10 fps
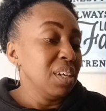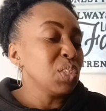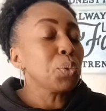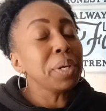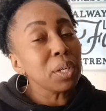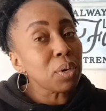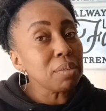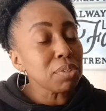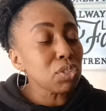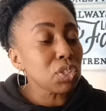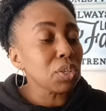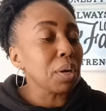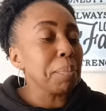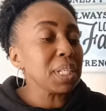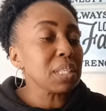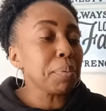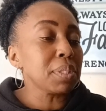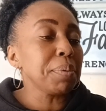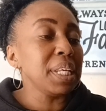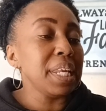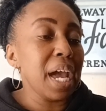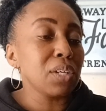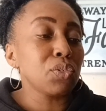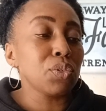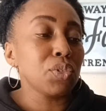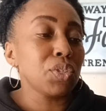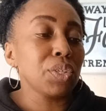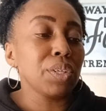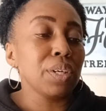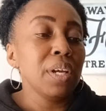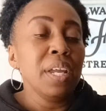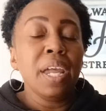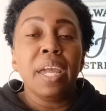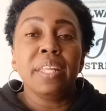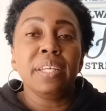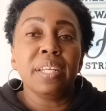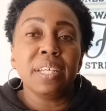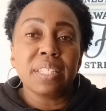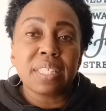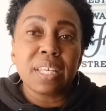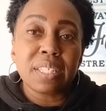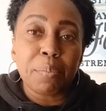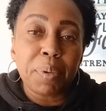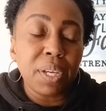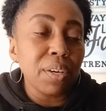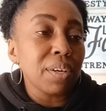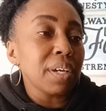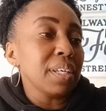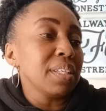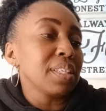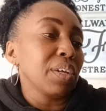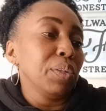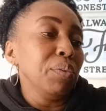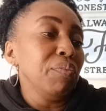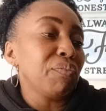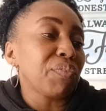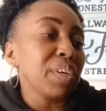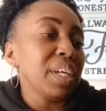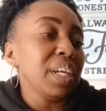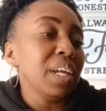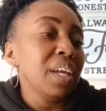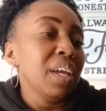20 grams of sugar, but it's supposed to be natural sugar. And then it says up here it's gluten-free,